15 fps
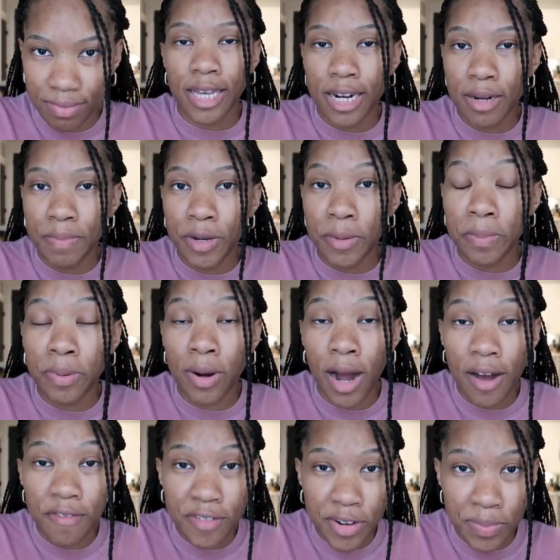set up your
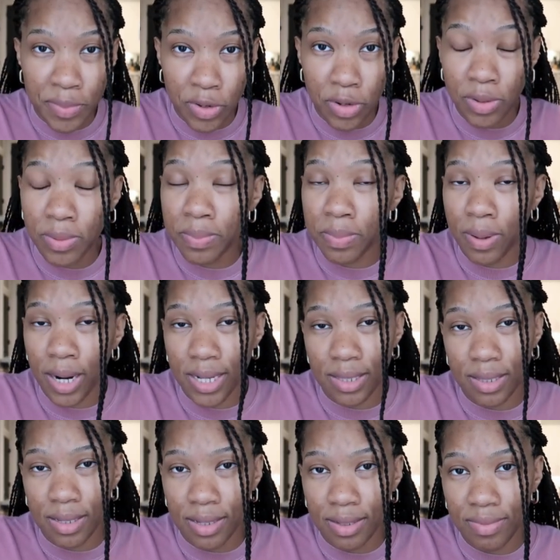profitable
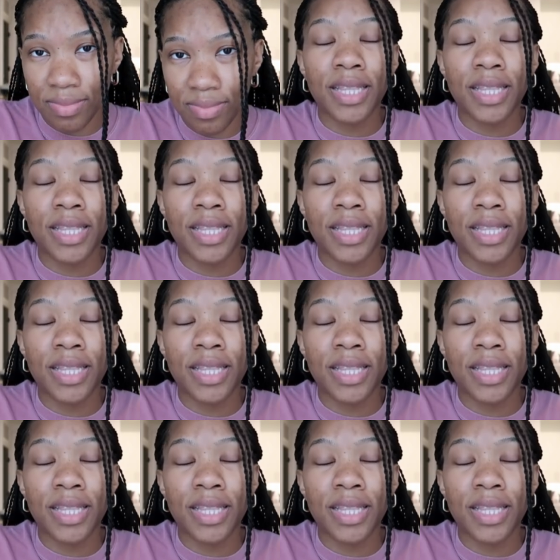pricing,